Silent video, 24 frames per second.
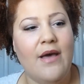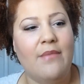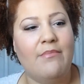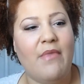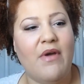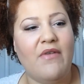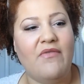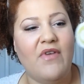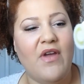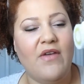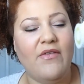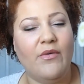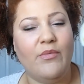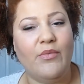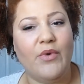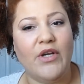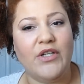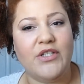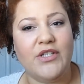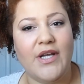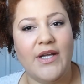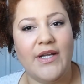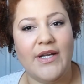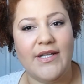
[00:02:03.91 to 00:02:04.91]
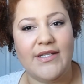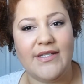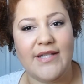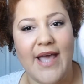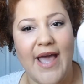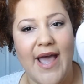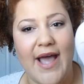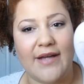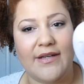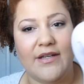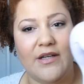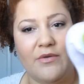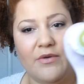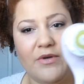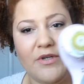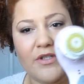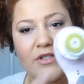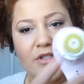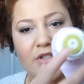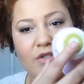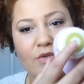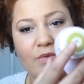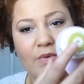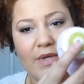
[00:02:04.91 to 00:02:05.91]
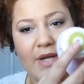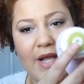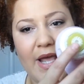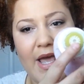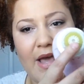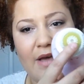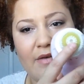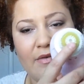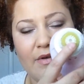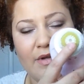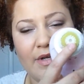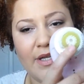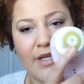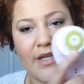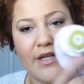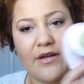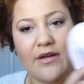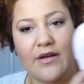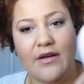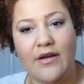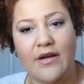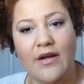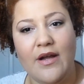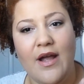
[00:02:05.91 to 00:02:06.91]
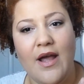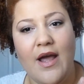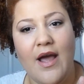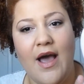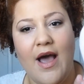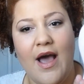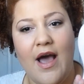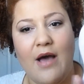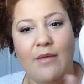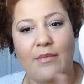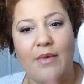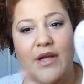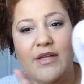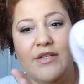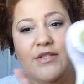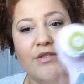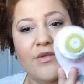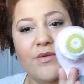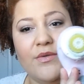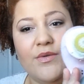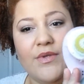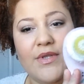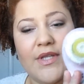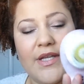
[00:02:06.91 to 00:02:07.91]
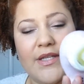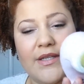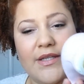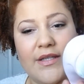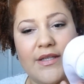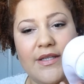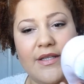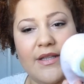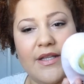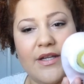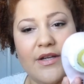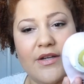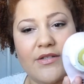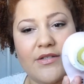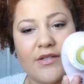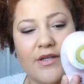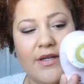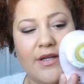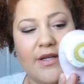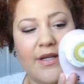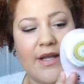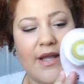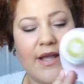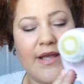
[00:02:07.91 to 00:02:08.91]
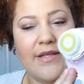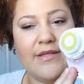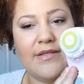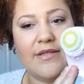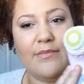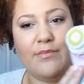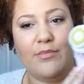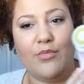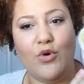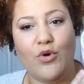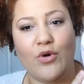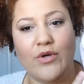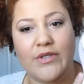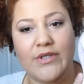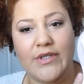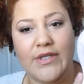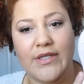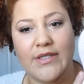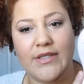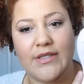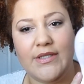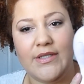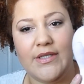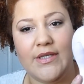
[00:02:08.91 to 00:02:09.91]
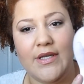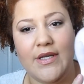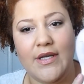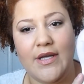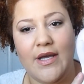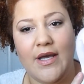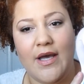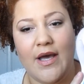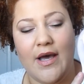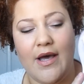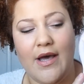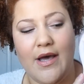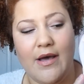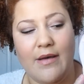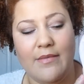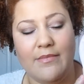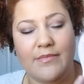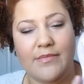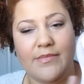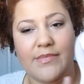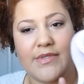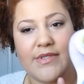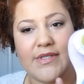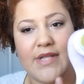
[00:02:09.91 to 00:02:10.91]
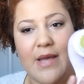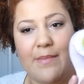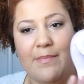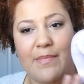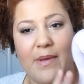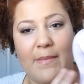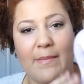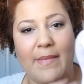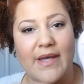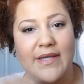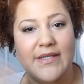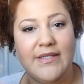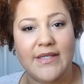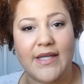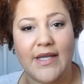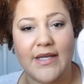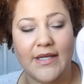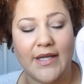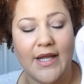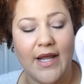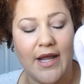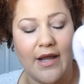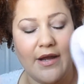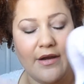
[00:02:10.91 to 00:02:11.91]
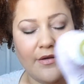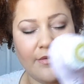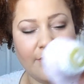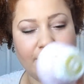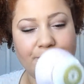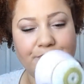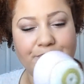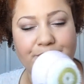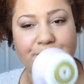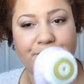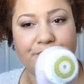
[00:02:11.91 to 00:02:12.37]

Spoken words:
My favorite brush head is the Acne one, which is the one I have on here. I do think that the Clarisonic is an important step in my skincare.